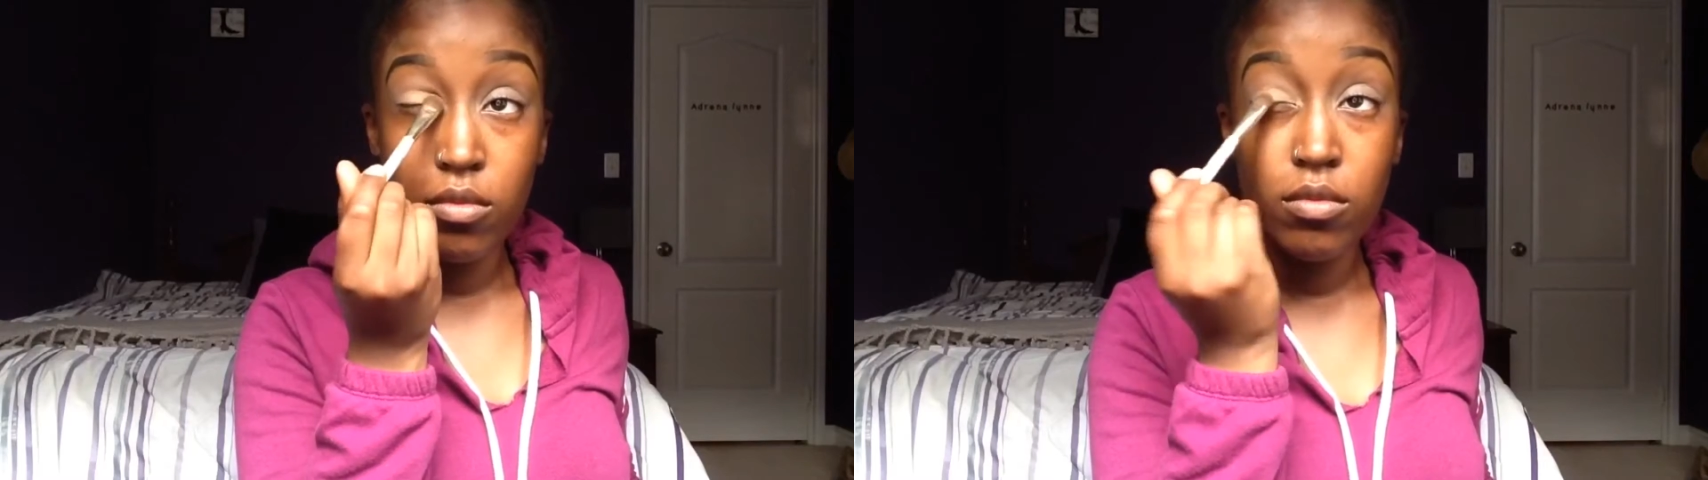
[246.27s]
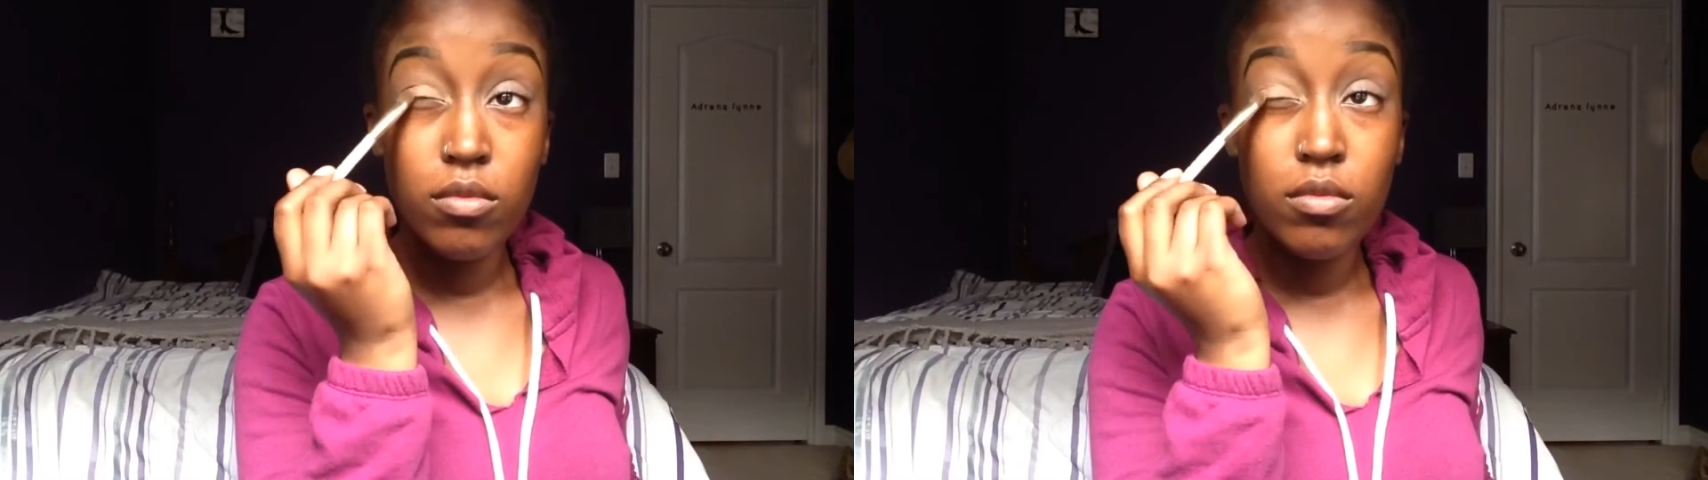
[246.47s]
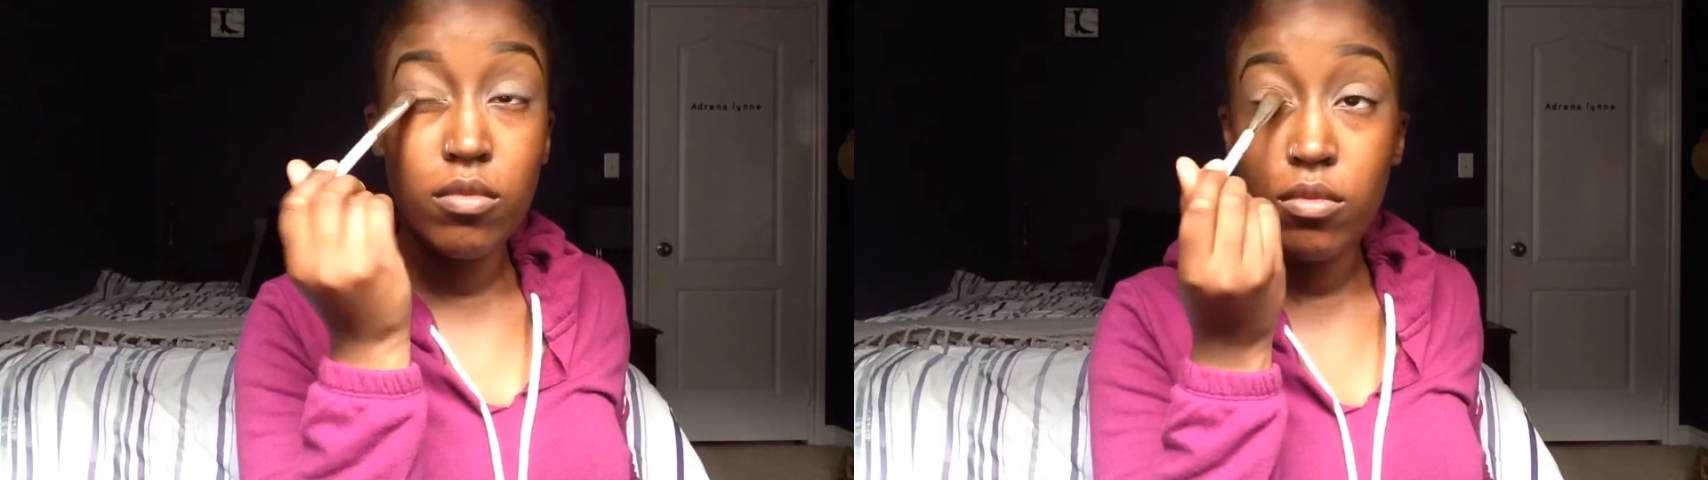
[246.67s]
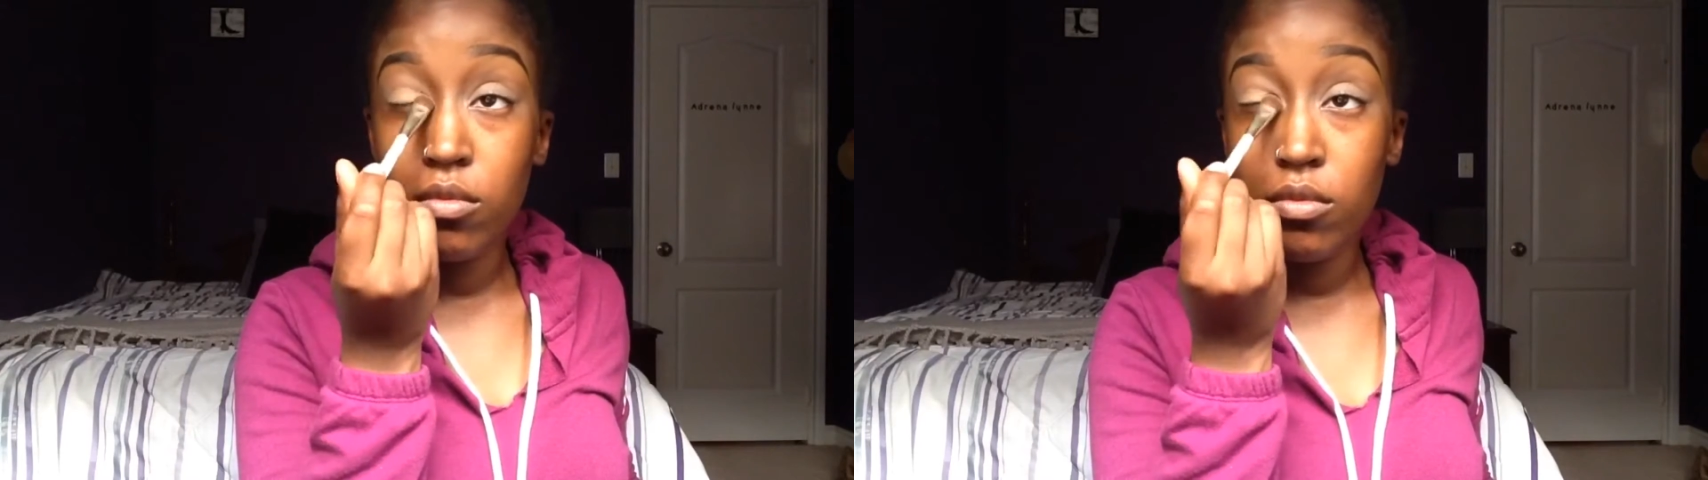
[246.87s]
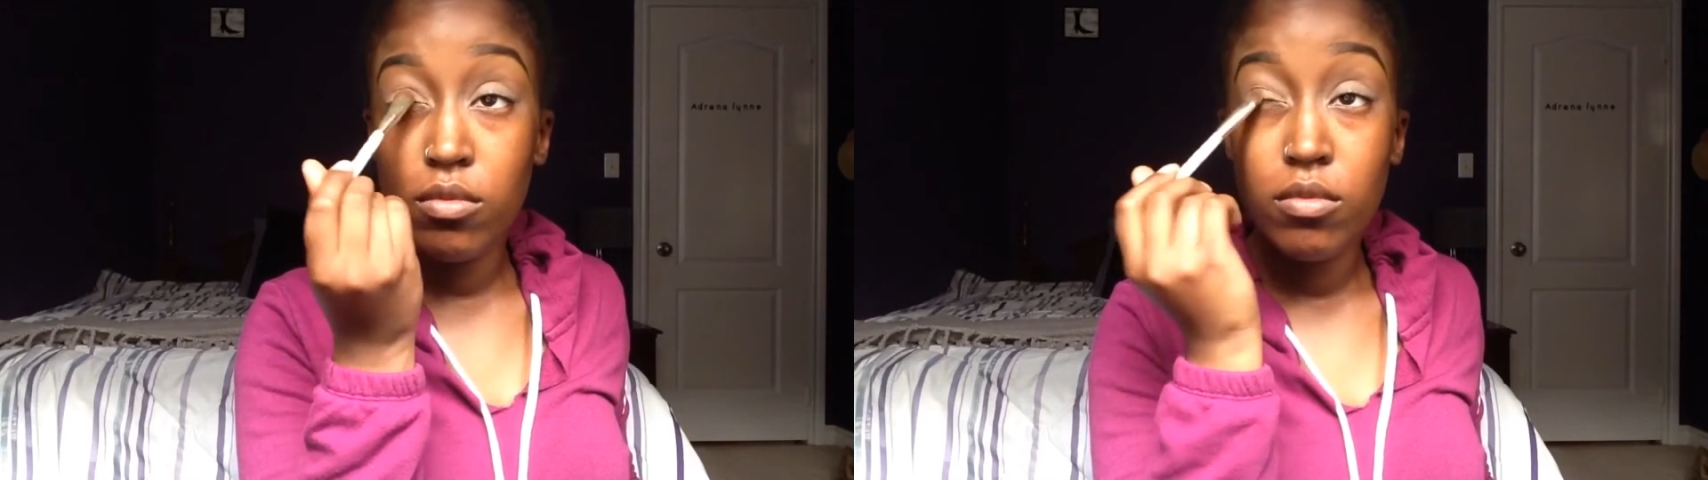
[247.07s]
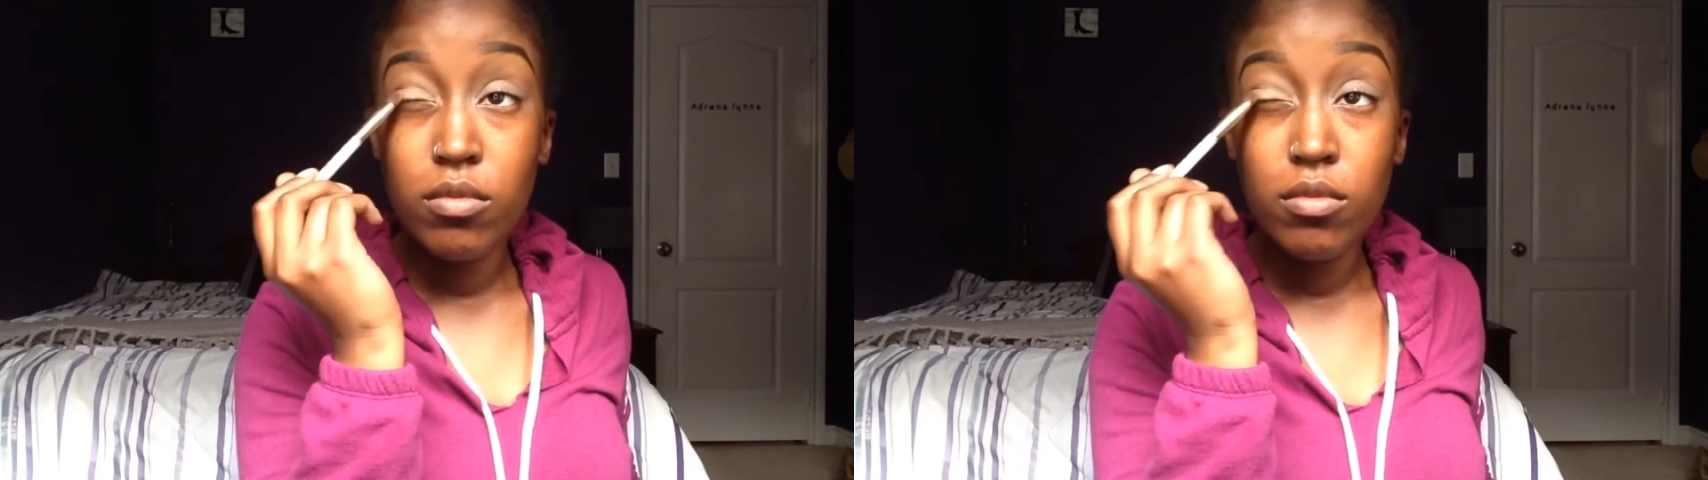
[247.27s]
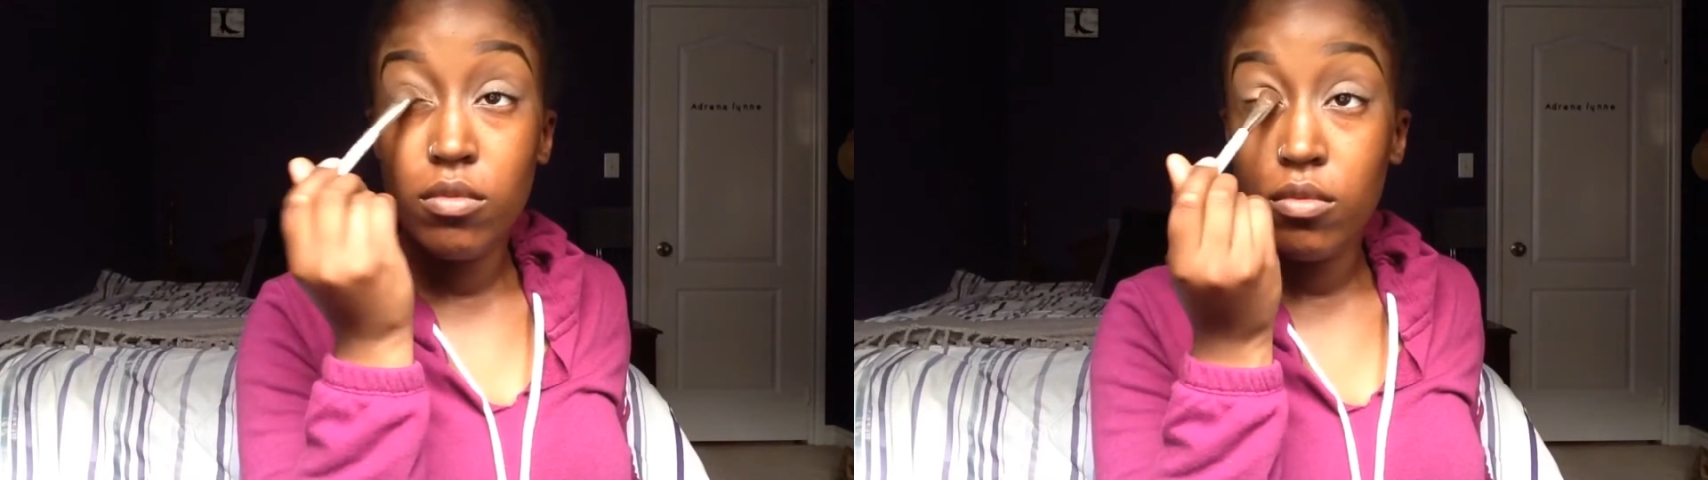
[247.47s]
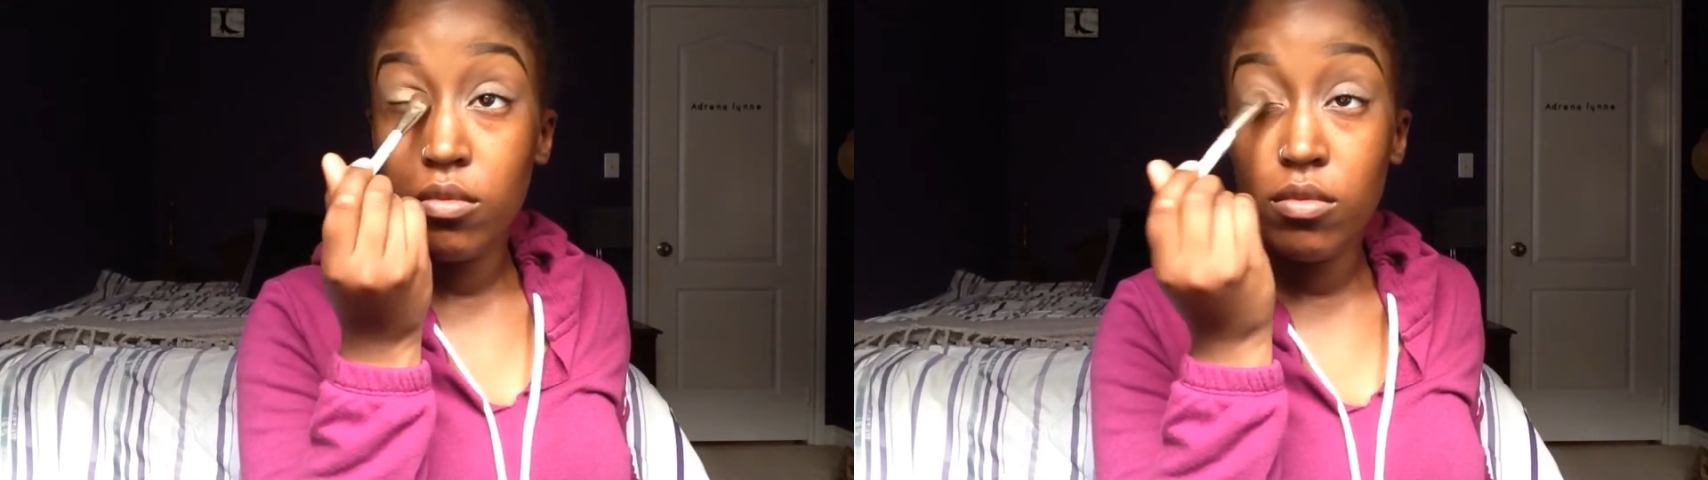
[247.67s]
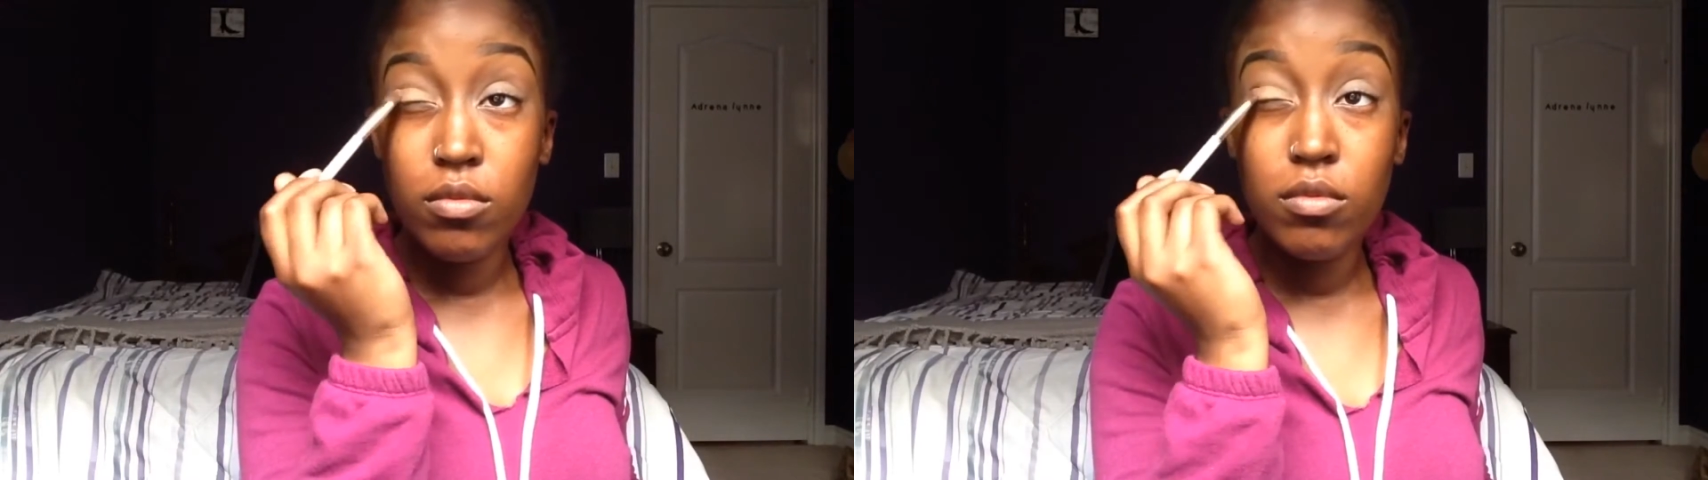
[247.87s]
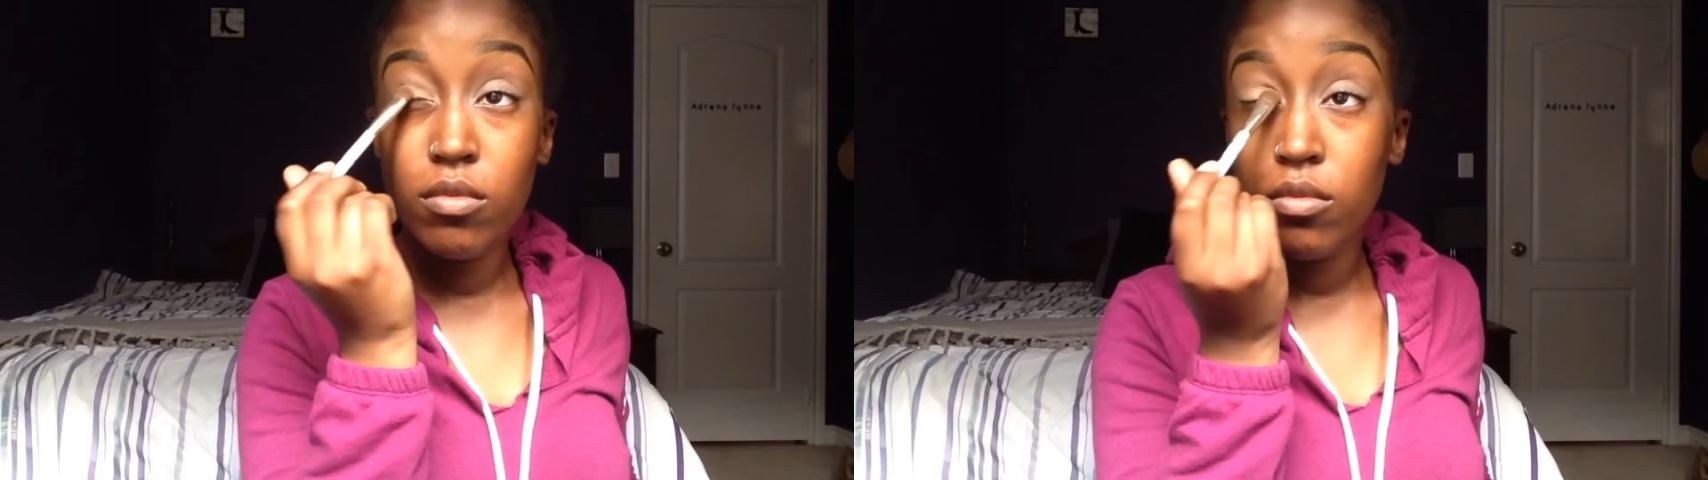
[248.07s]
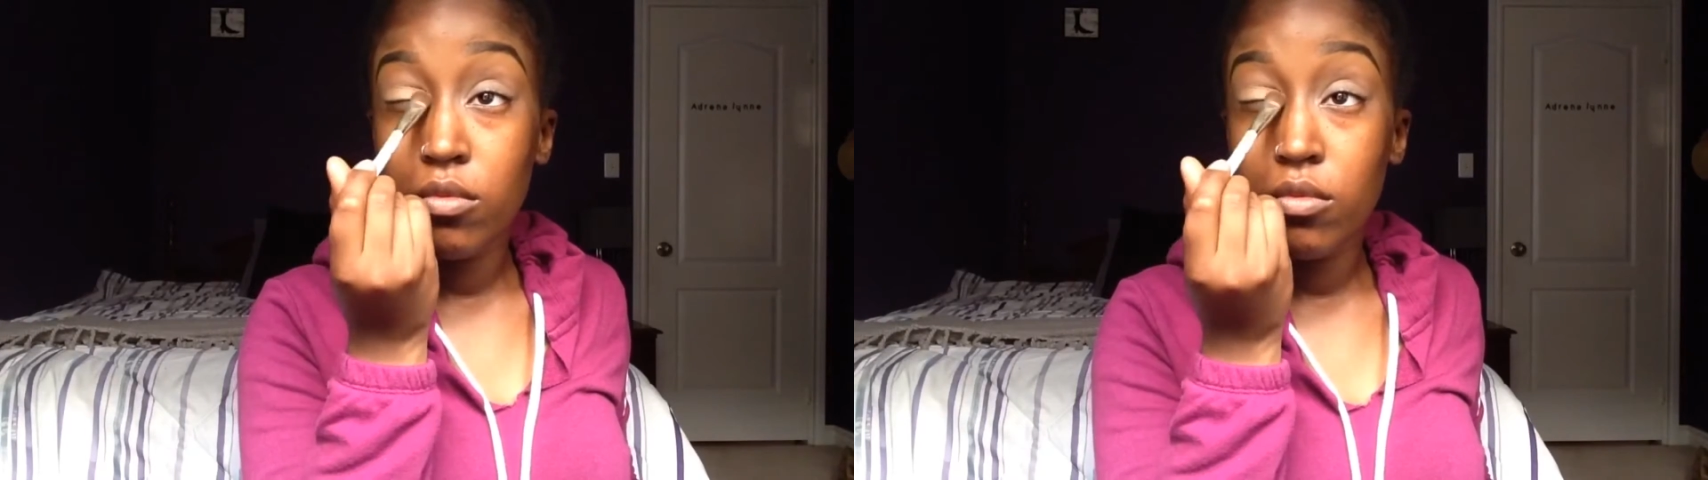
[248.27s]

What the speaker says: at what I'm doing and